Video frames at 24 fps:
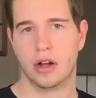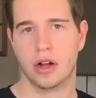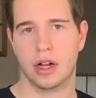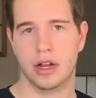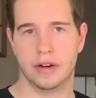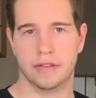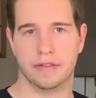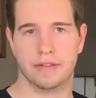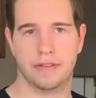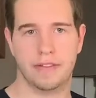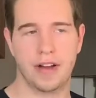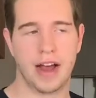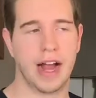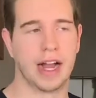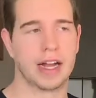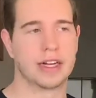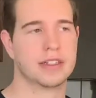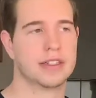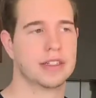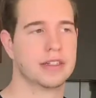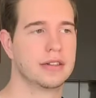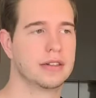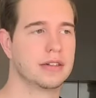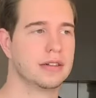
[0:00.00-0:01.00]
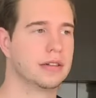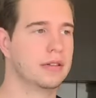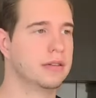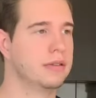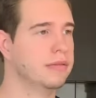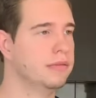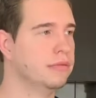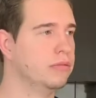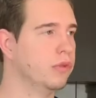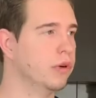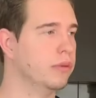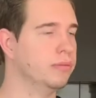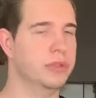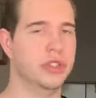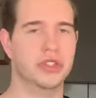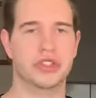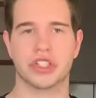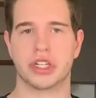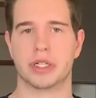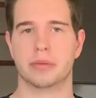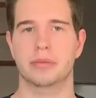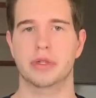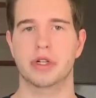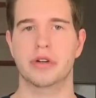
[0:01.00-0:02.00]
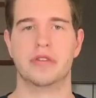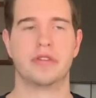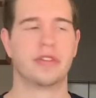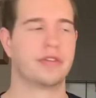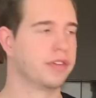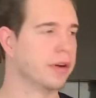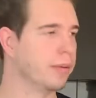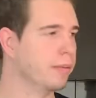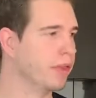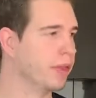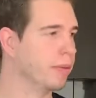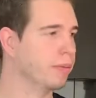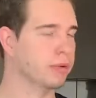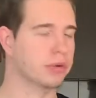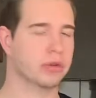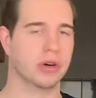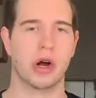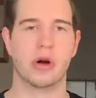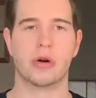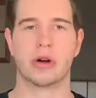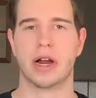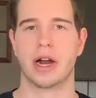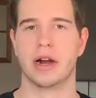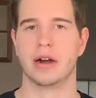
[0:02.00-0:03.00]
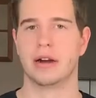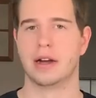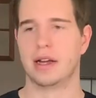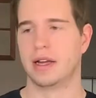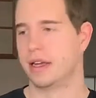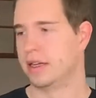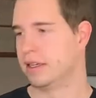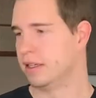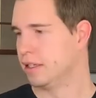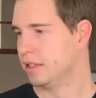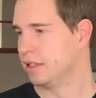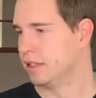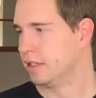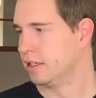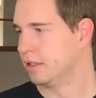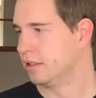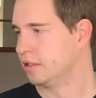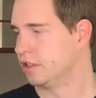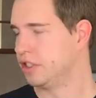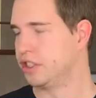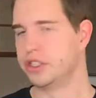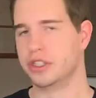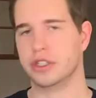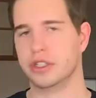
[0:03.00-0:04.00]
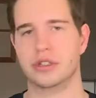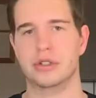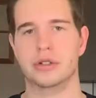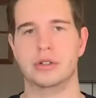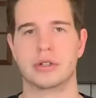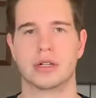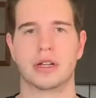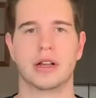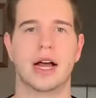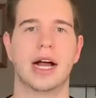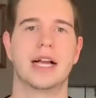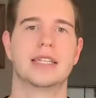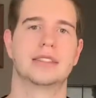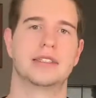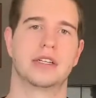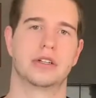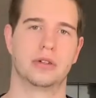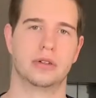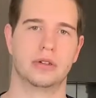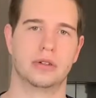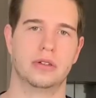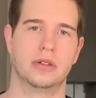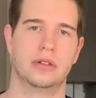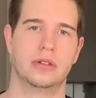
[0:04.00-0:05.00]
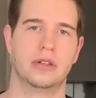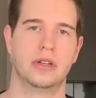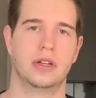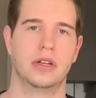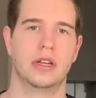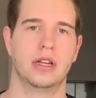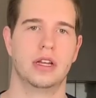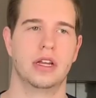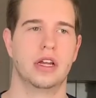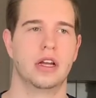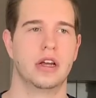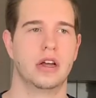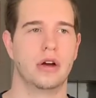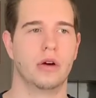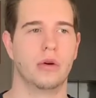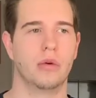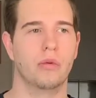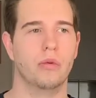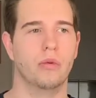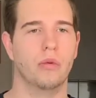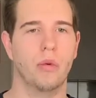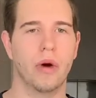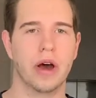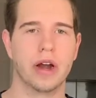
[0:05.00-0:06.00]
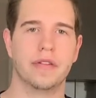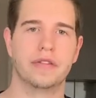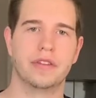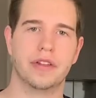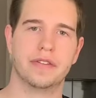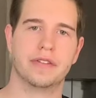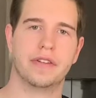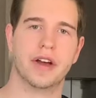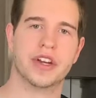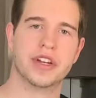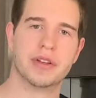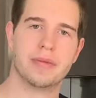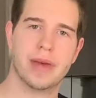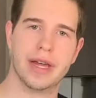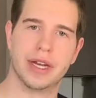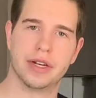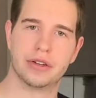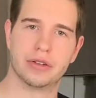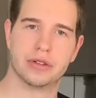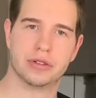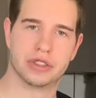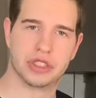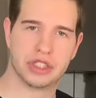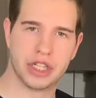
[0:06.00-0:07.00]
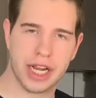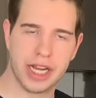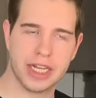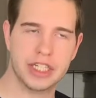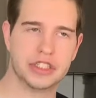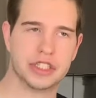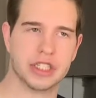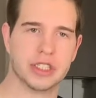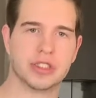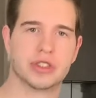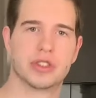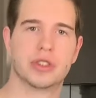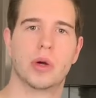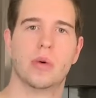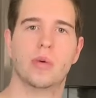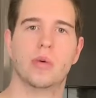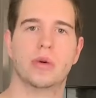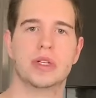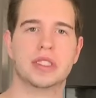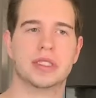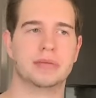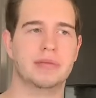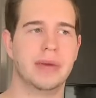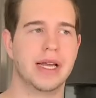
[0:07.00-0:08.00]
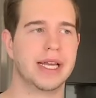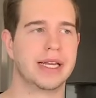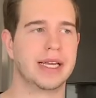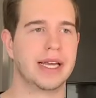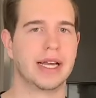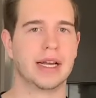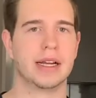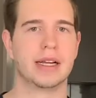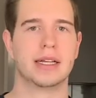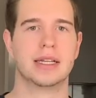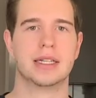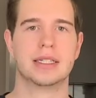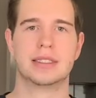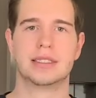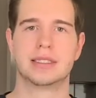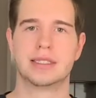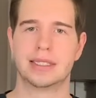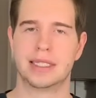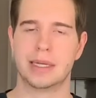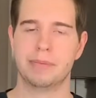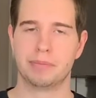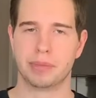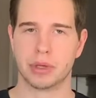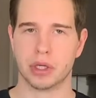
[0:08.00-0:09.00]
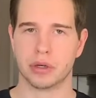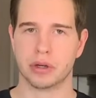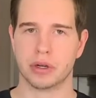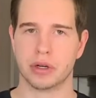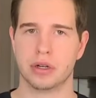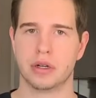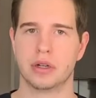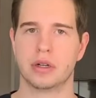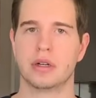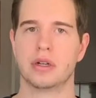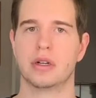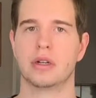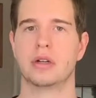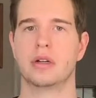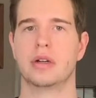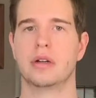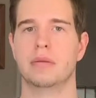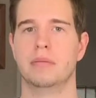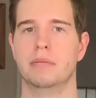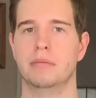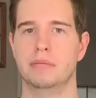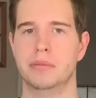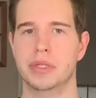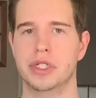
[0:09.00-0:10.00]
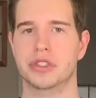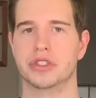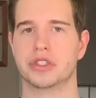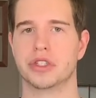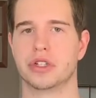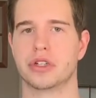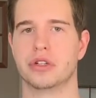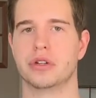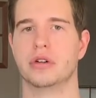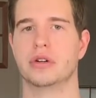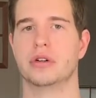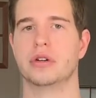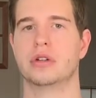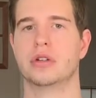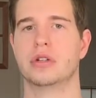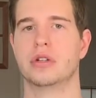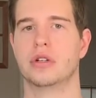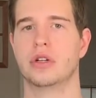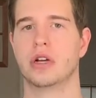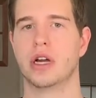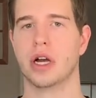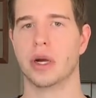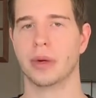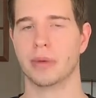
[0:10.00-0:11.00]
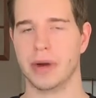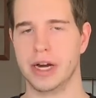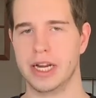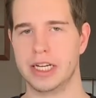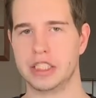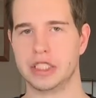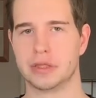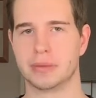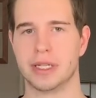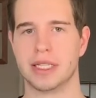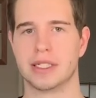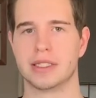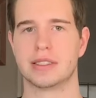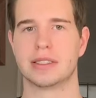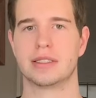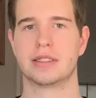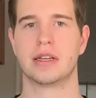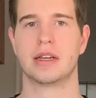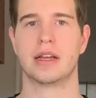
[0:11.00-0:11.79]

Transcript: In fact, when music moved from the Baroque era to classical, one of the fundamental changes was making simpler musical arrangements.